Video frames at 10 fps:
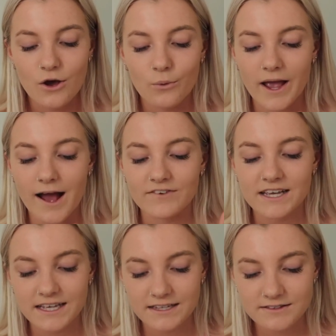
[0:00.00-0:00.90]
we have
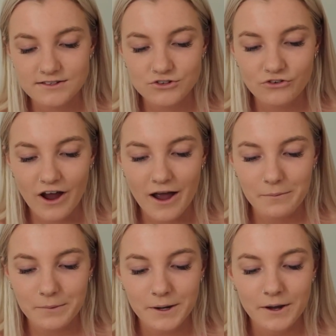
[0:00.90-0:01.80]

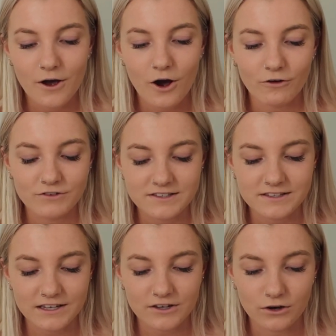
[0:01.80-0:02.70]
Instagram,
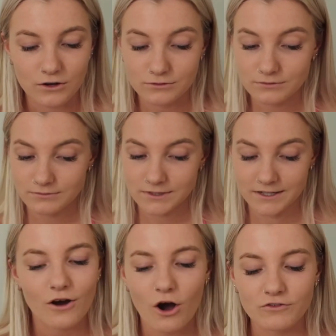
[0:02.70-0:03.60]
obviously
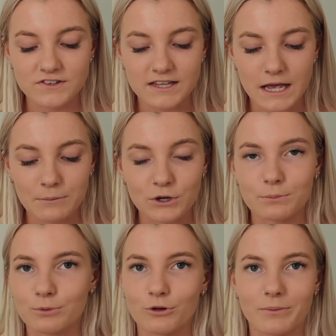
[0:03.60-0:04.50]
I'm
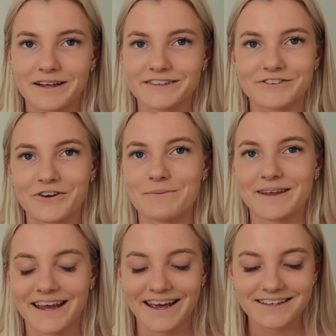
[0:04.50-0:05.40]
gonna plug my Instagram
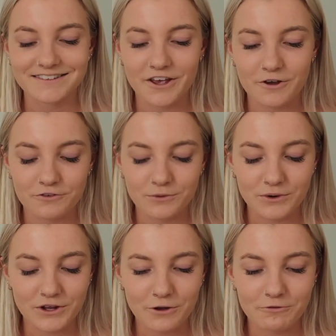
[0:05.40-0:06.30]
in here, so if you
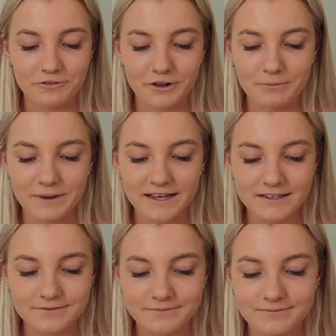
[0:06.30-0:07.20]
want to go and follow
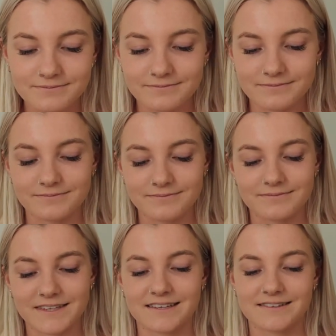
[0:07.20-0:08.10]
me,
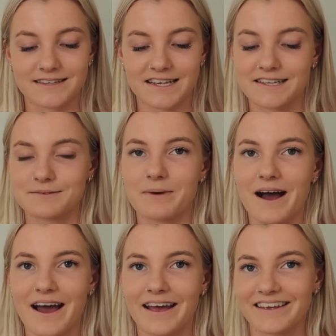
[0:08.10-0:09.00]
this is
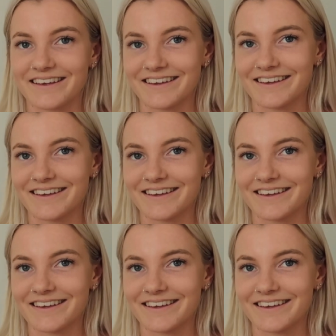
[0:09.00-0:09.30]
my